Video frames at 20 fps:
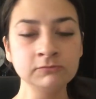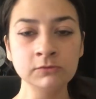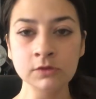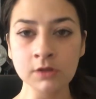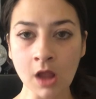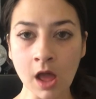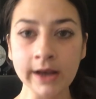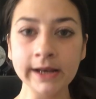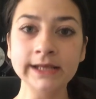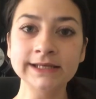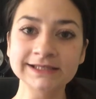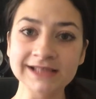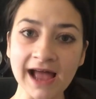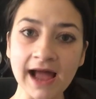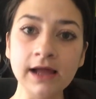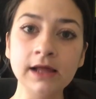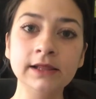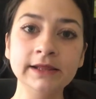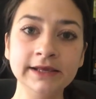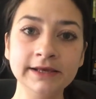Not
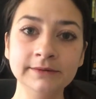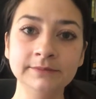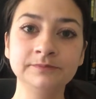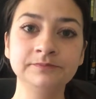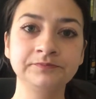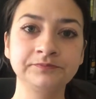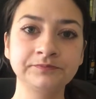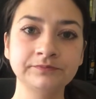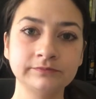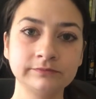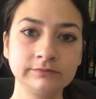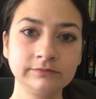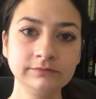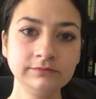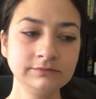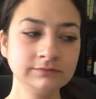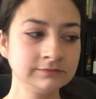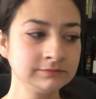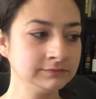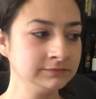exactly.
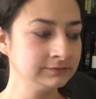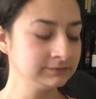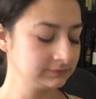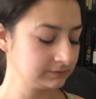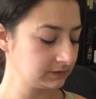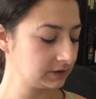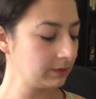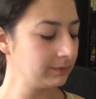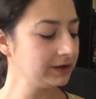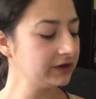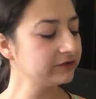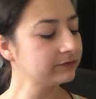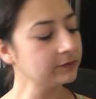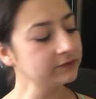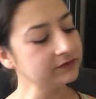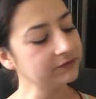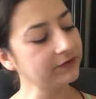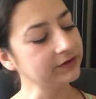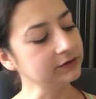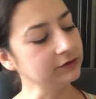I mean, I
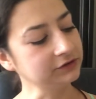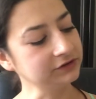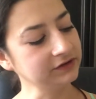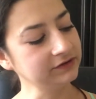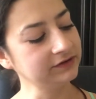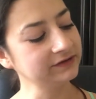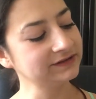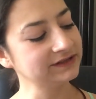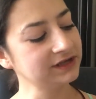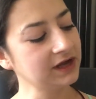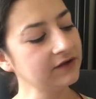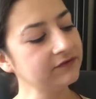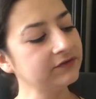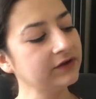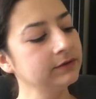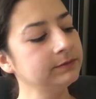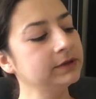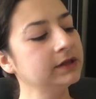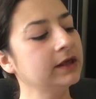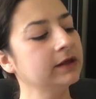suppose if I looked at this enough,
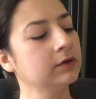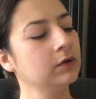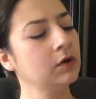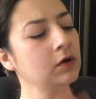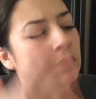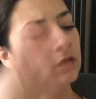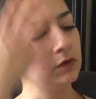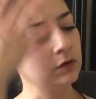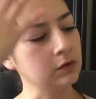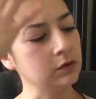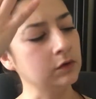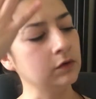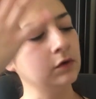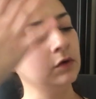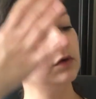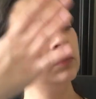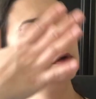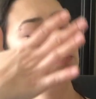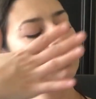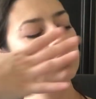I'd be like, oh,
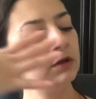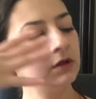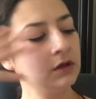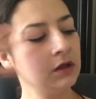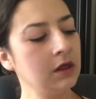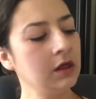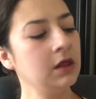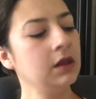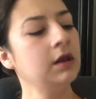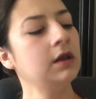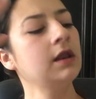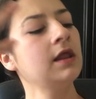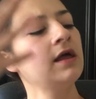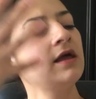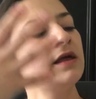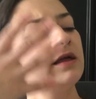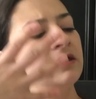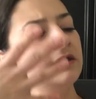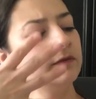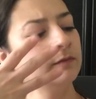
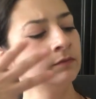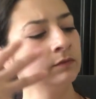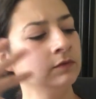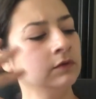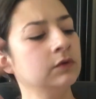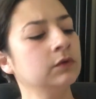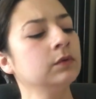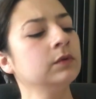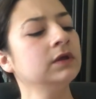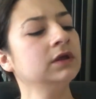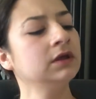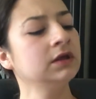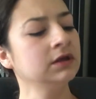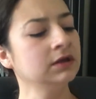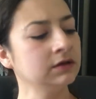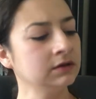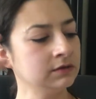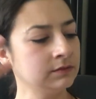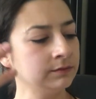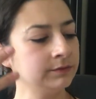lime,
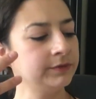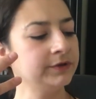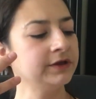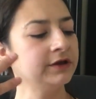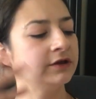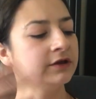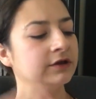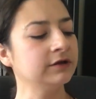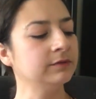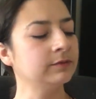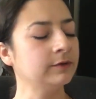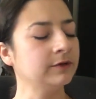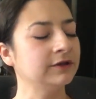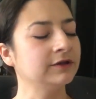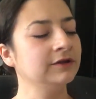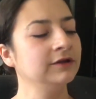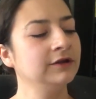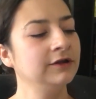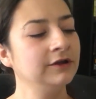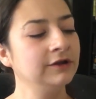green beer,
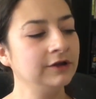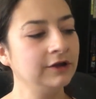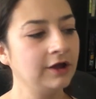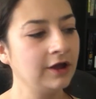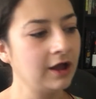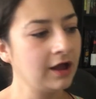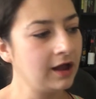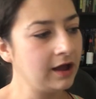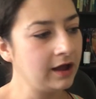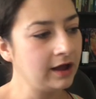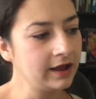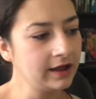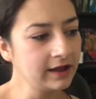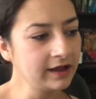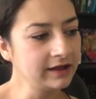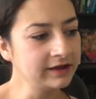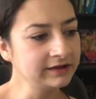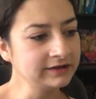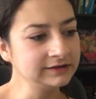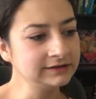but
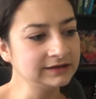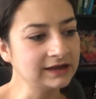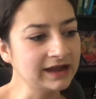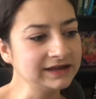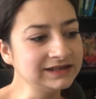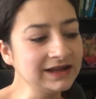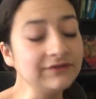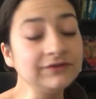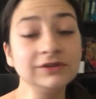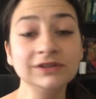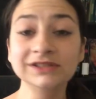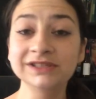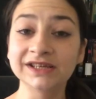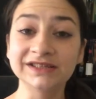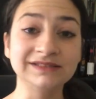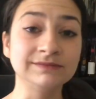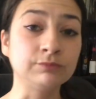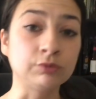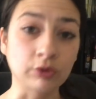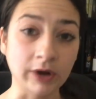uh, I definitely
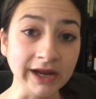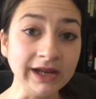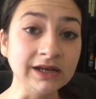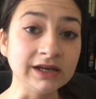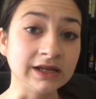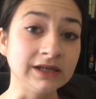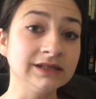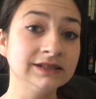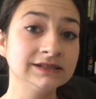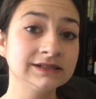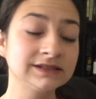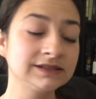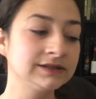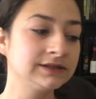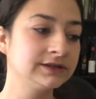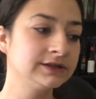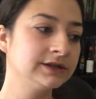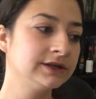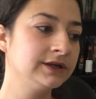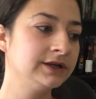taste brightness.
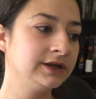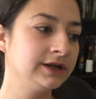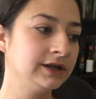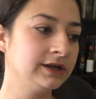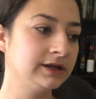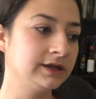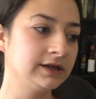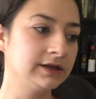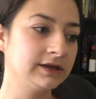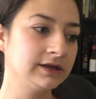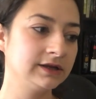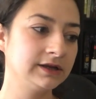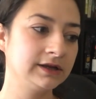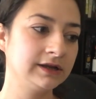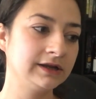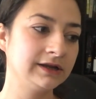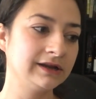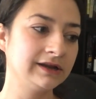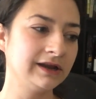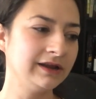
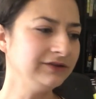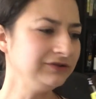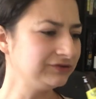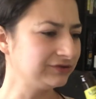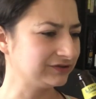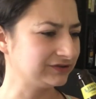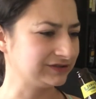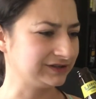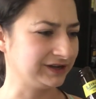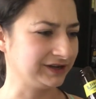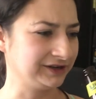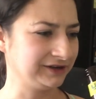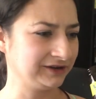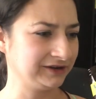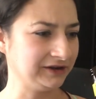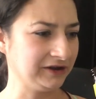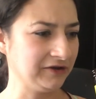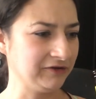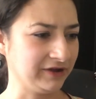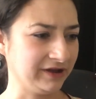Interesting.
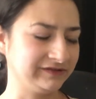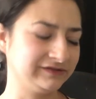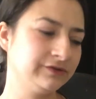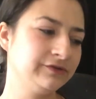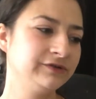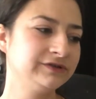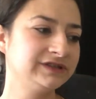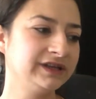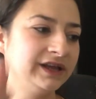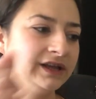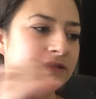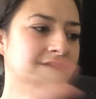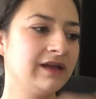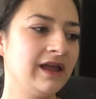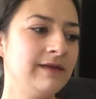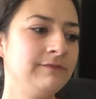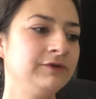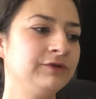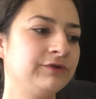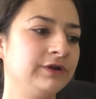Okay, so they're saying
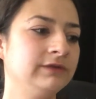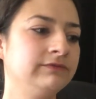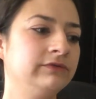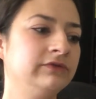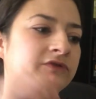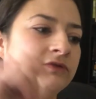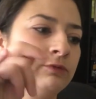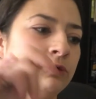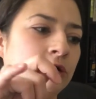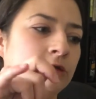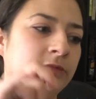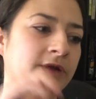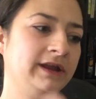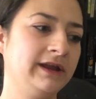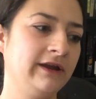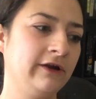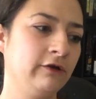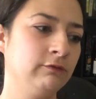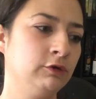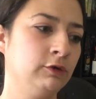lime and grapefruit supported by
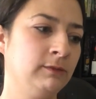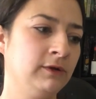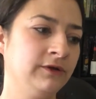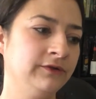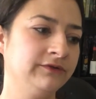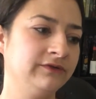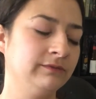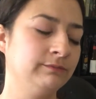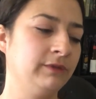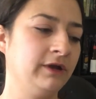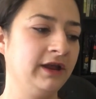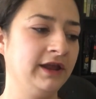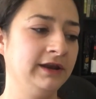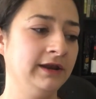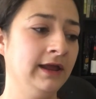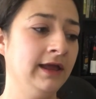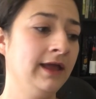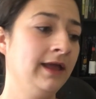caramel malts and pine.